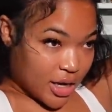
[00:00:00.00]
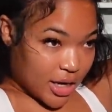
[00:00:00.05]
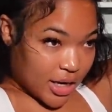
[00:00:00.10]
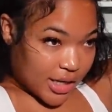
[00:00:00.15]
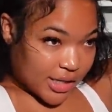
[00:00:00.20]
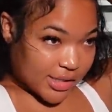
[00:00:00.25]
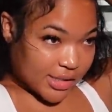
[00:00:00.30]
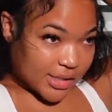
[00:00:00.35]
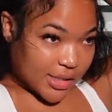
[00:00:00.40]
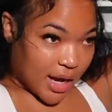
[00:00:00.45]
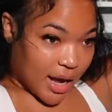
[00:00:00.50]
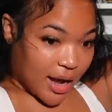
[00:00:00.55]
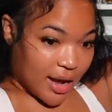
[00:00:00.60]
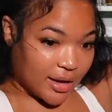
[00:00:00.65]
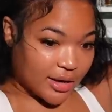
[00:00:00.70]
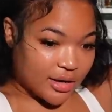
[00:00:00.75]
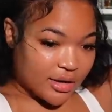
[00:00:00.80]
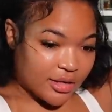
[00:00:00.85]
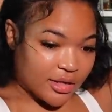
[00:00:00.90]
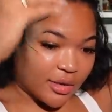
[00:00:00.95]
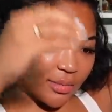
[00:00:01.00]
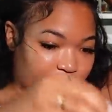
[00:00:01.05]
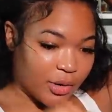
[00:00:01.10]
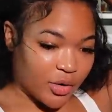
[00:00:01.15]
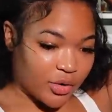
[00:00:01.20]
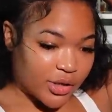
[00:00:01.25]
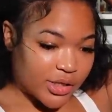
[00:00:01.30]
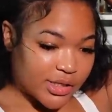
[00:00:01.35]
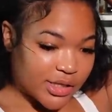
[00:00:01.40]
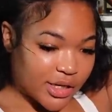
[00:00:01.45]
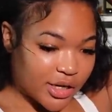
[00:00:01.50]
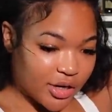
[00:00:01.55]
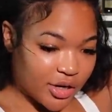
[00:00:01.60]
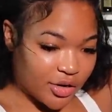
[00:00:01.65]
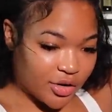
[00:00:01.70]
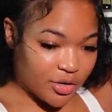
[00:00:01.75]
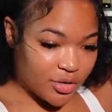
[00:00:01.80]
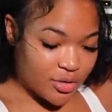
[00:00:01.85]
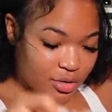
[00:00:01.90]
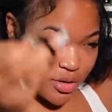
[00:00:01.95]
inside the
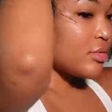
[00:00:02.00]
ponytail.